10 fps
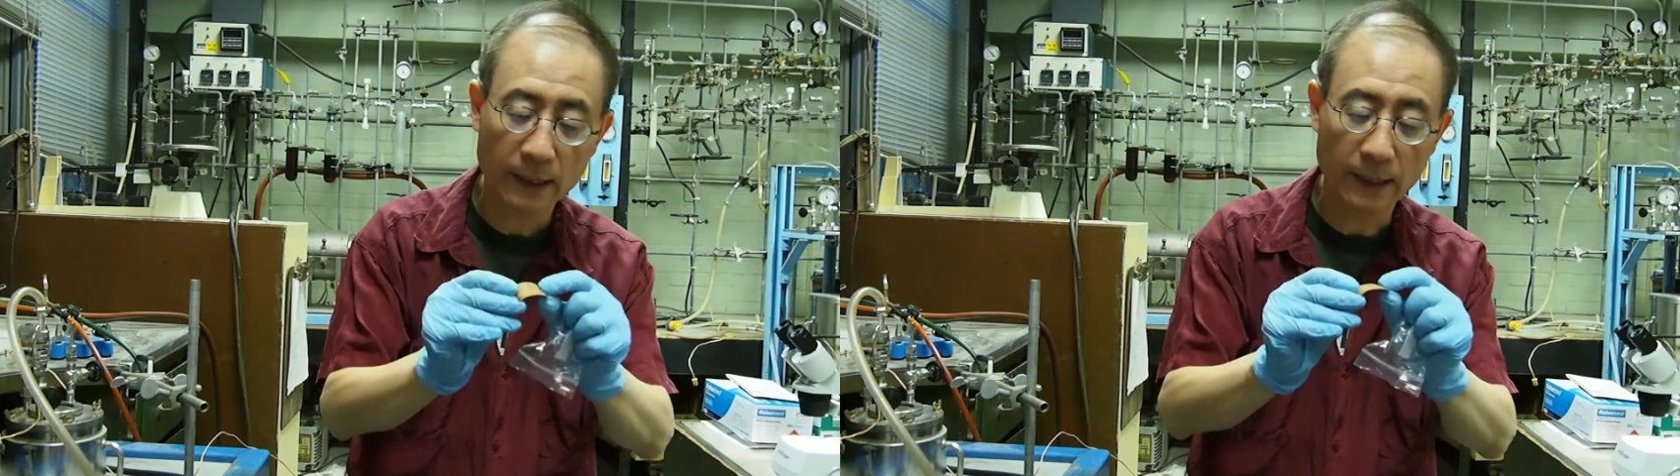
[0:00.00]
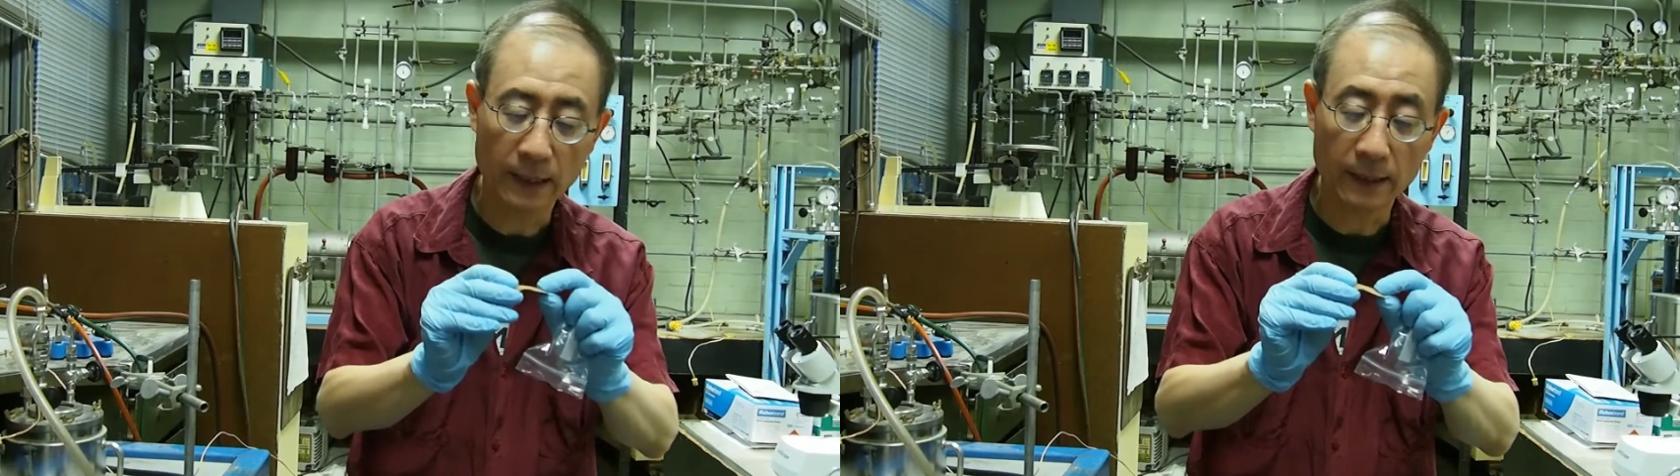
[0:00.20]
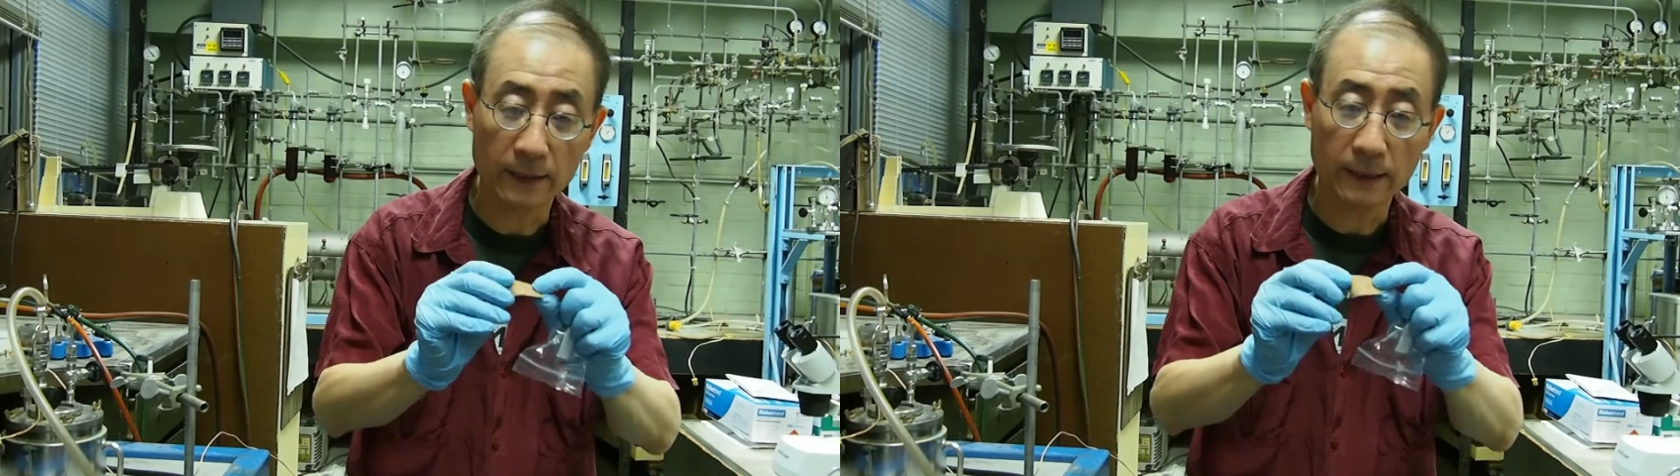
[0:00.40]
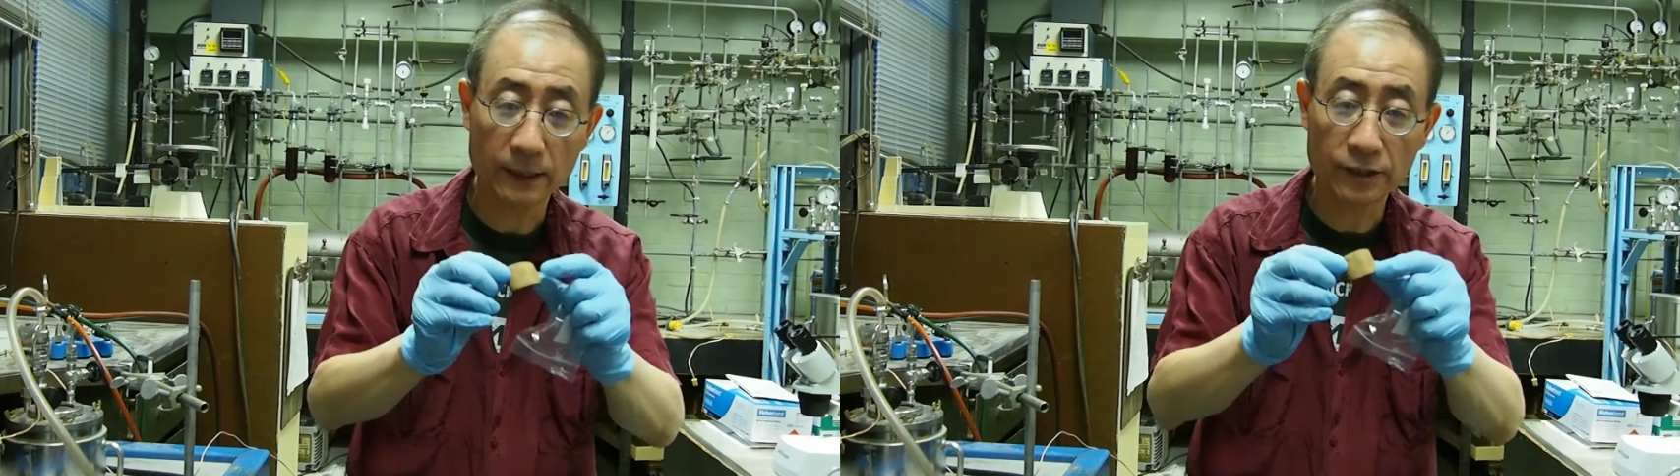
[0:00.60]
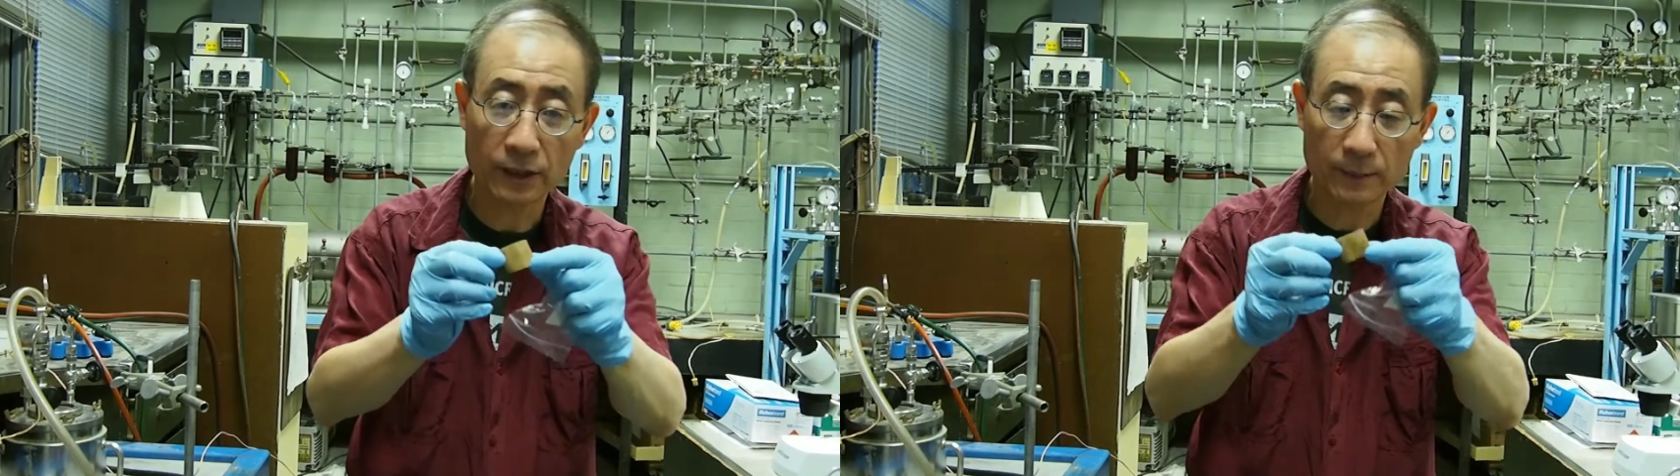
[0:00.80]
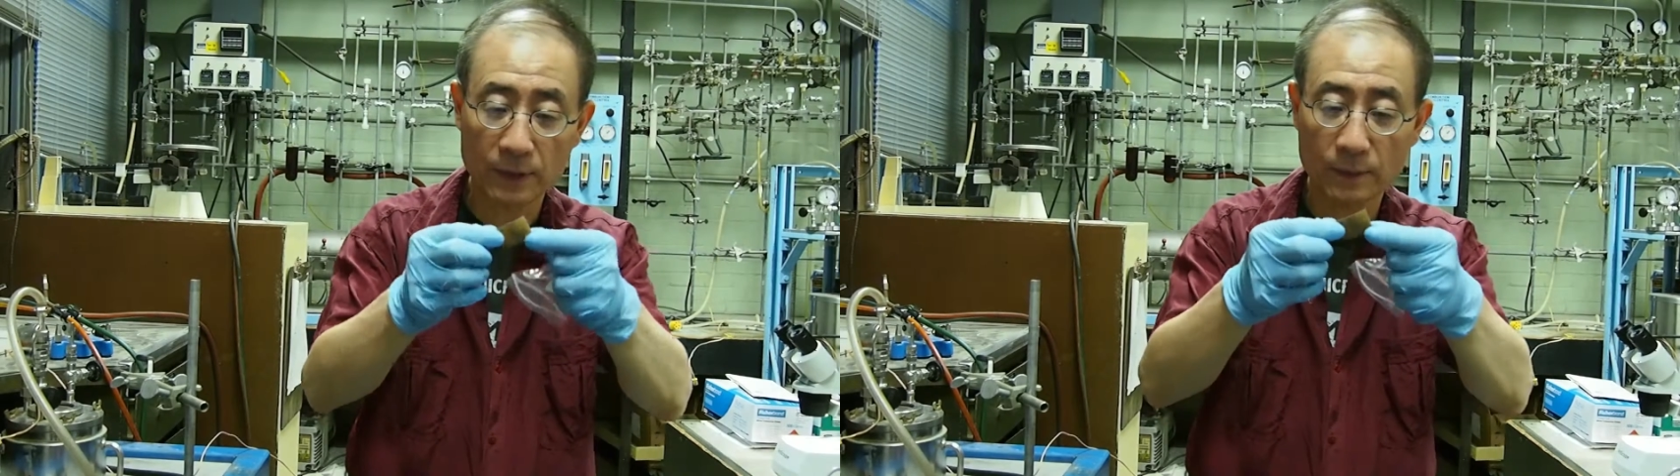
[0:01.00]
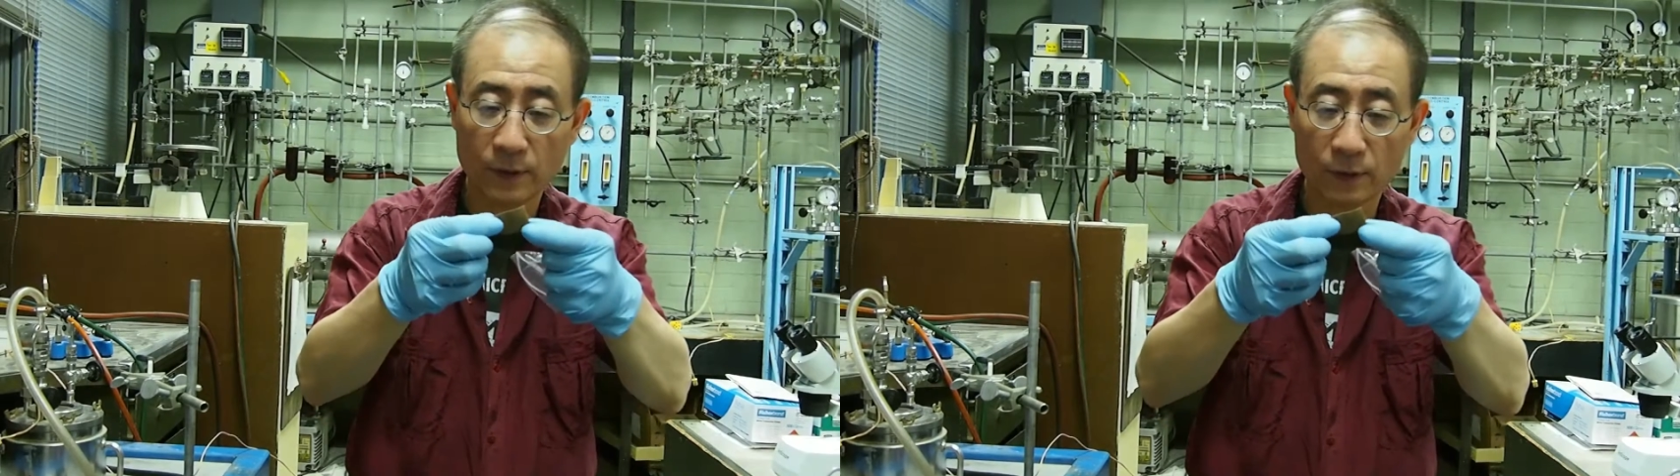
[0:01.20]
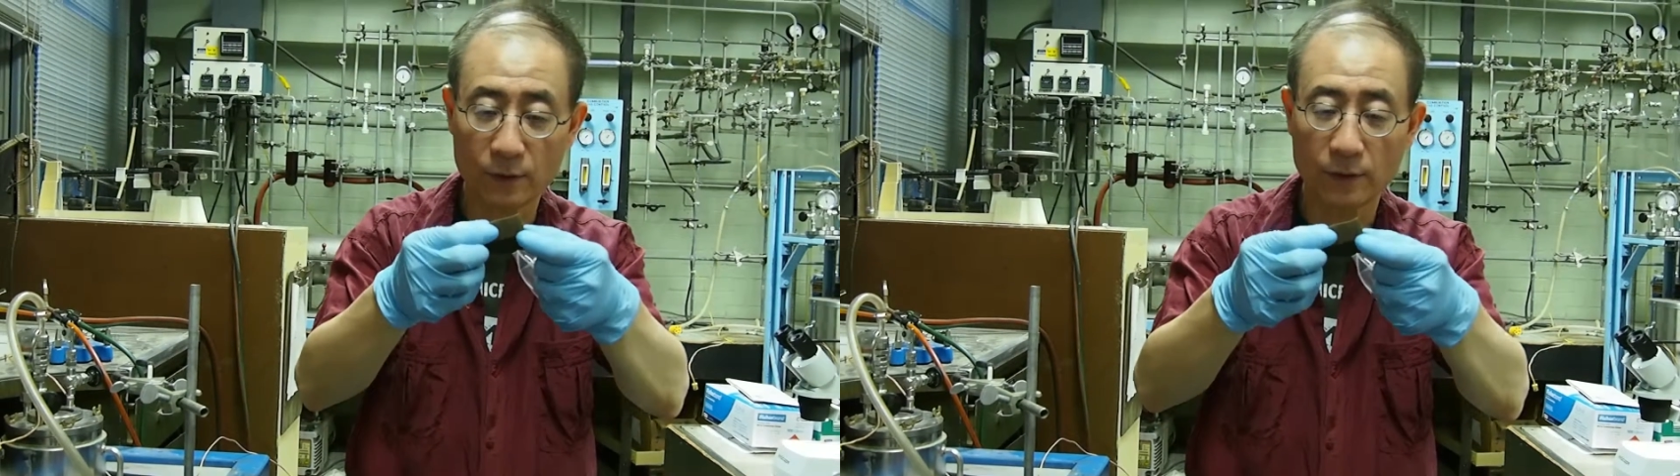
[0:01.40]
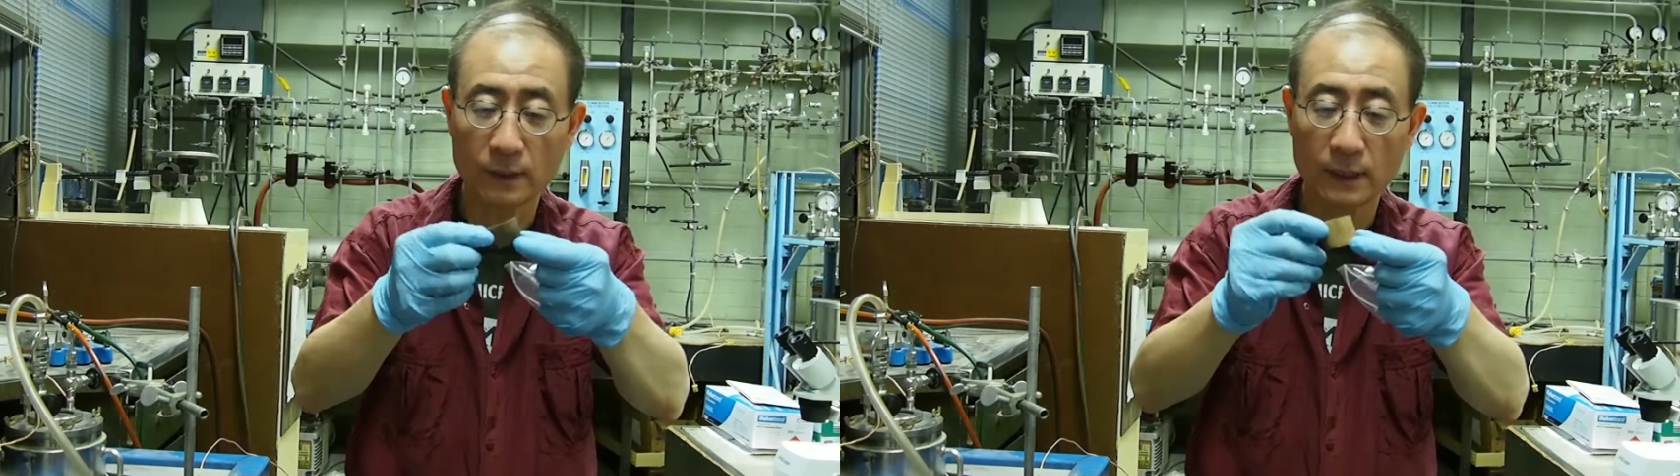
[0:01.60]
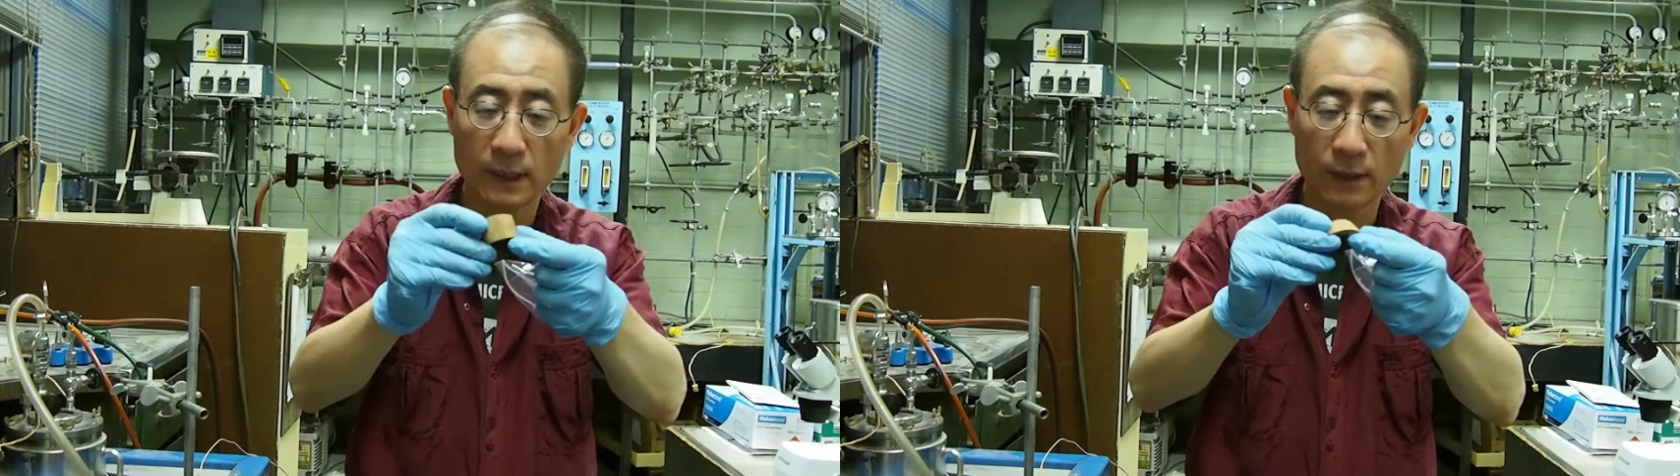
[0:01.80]
and ancient people
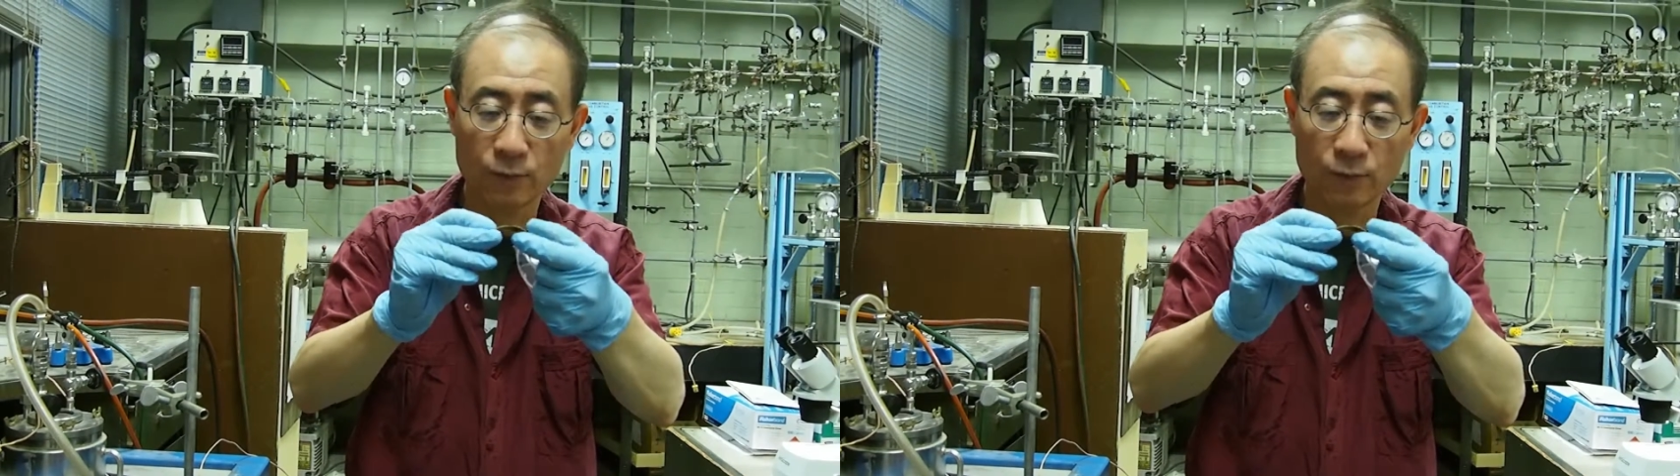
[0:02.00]
uh,